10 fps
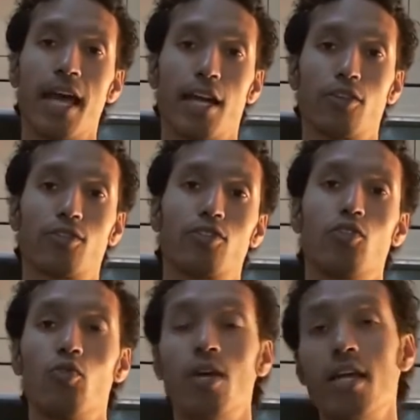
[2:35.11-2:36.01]
And also
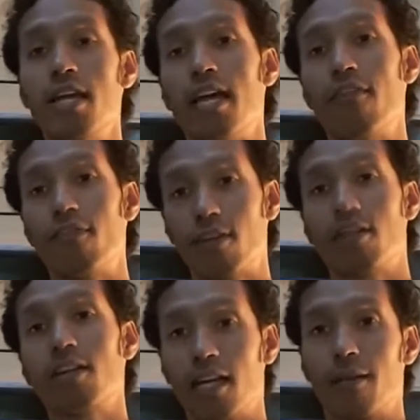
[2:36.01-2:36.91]
too, if you're
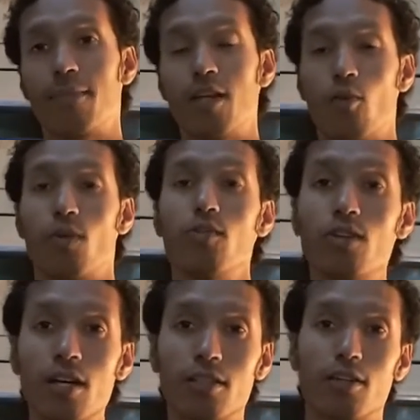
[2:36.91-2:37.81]
cooking, when you
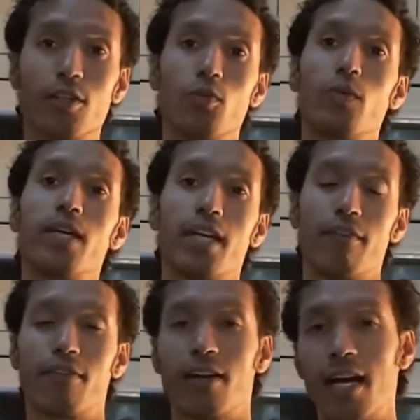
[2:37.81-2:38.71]
cook during the week,
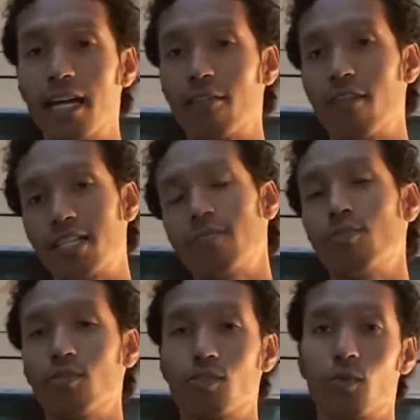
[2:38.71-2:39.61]
if you're cutting
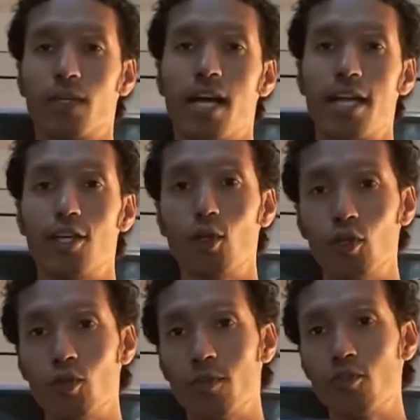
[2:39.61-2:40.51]
vegetables or whatnot, you
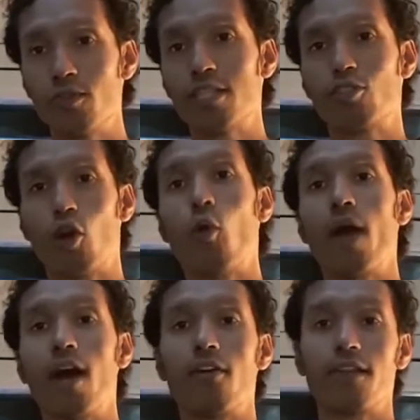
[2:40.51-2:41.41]
usually throw
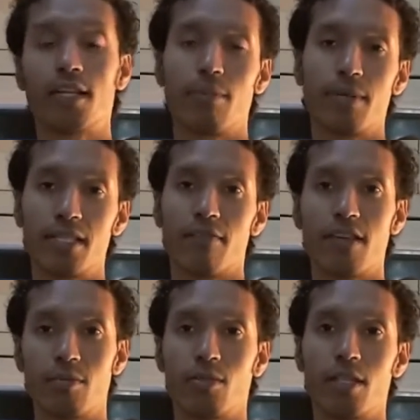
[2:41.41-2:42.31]
away all the clippings, the
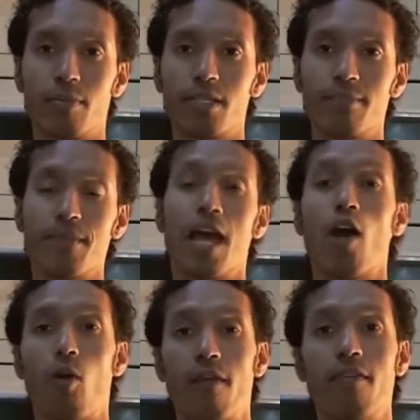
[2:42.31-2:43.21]
vegetable clippings.
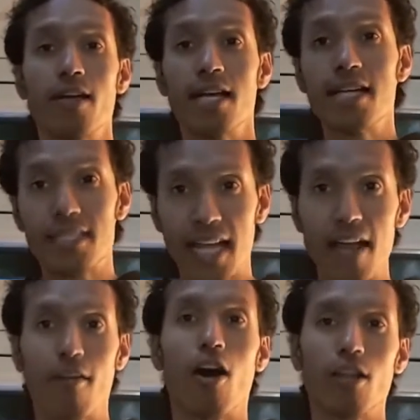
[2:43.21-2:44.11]
However,
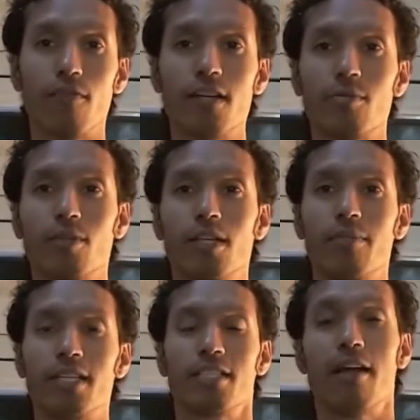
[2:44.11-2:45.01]
save all the vegetable
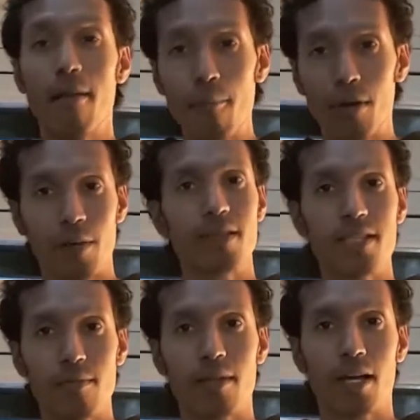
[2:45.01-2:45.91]
clippings, put them in a
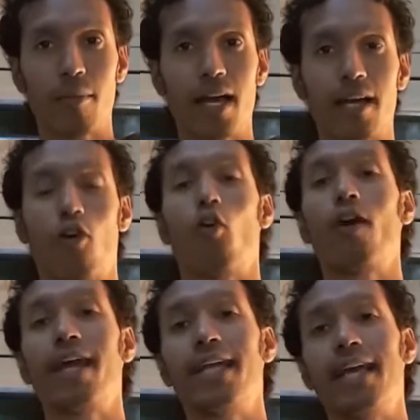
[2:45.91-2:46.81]
Ziploc bag
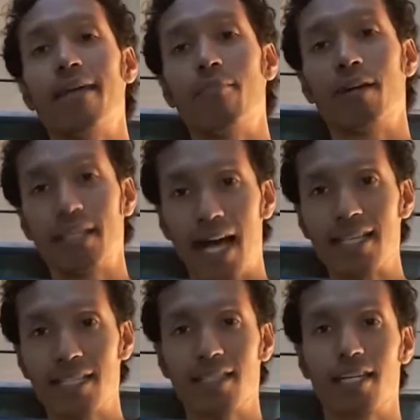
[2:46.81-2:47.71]
or in a glass
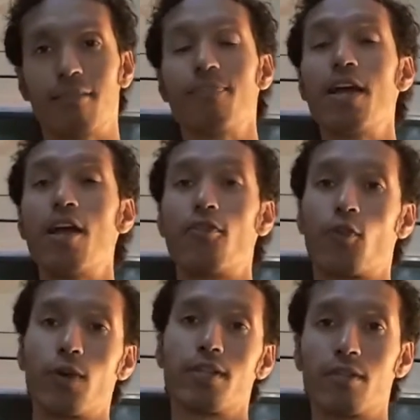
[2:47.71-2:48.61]
container,
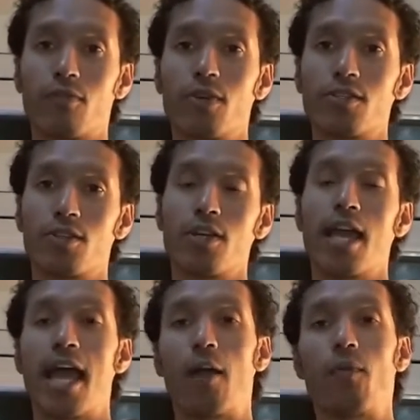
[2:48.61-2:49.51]
throw it into the freezer,
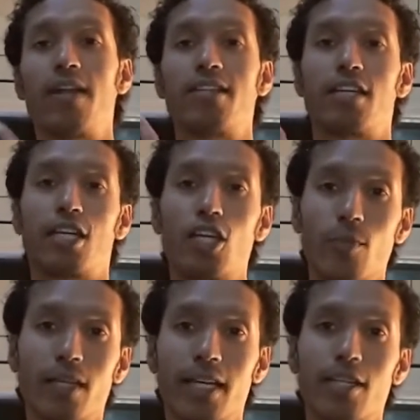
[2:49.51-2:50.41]
and when it's
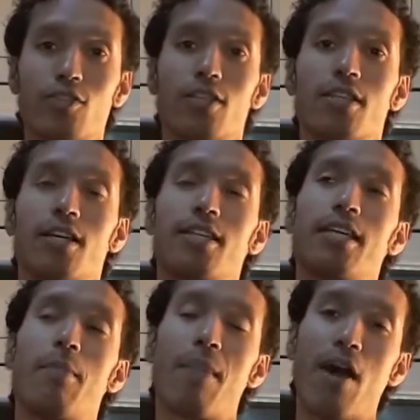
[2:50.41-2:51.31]
accumulated to the
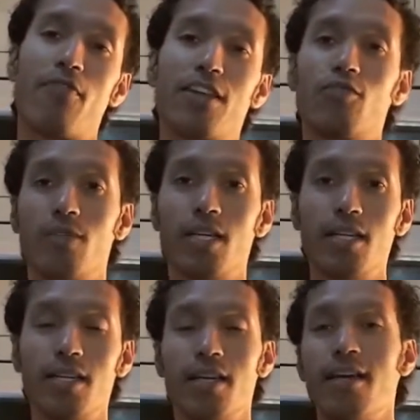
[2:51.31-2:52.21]
amount that you
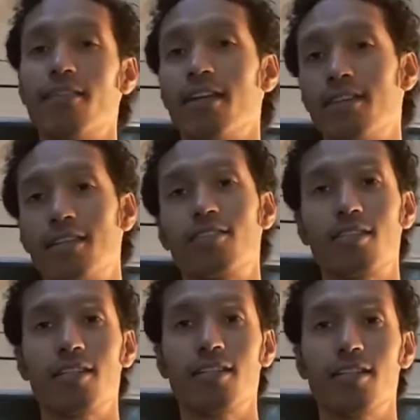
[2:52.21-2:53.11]
need, then
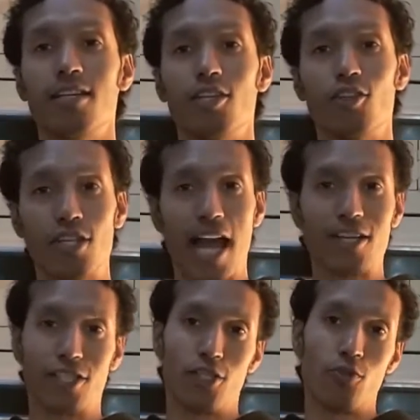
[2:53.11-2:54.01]
essentially you could
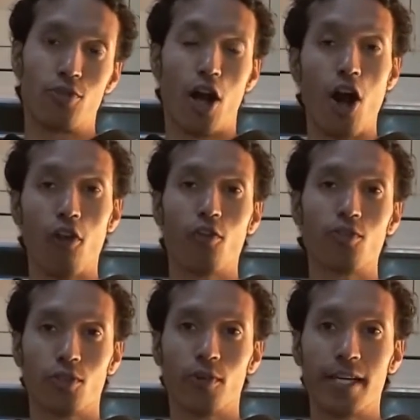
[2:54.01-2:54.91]
actually use all
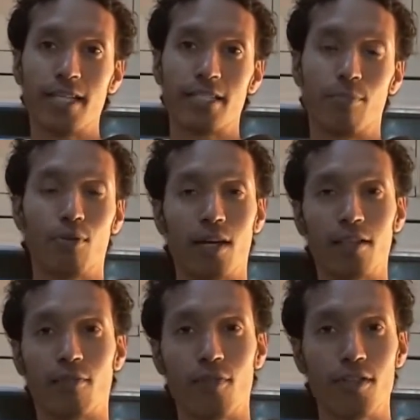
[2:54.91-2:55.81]
those ingredients to pull
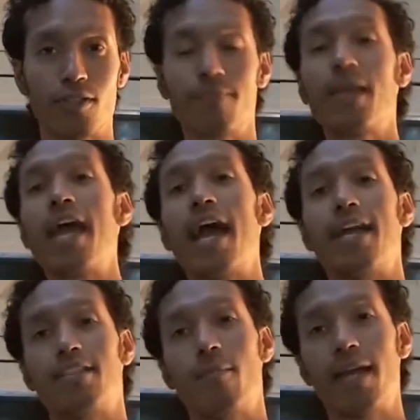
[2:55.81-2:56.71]
out the freezer
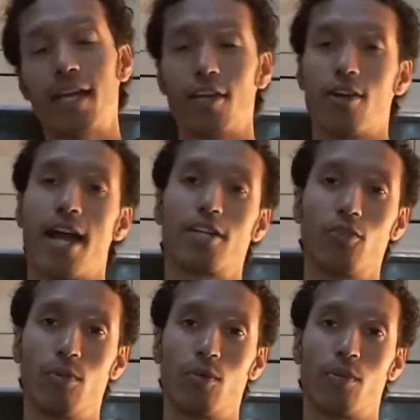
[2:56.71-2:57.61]
to make your actual
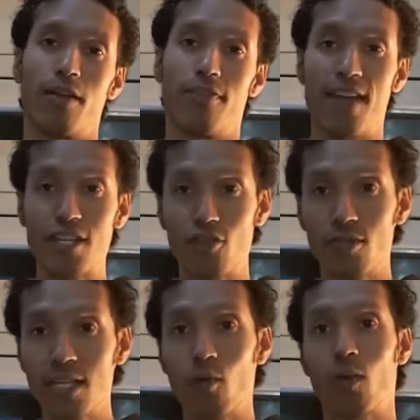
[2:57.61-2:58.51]
bone broth. And that's
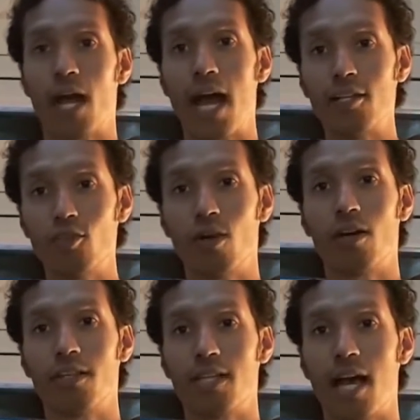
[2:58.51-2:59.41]
usually what I do all
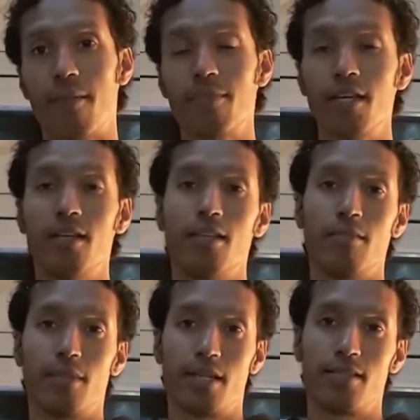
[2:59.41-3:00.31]
the time
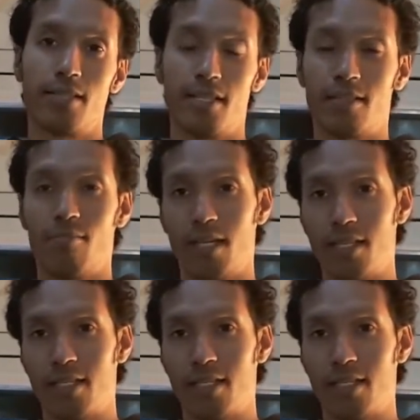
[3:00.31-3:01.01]
because it's money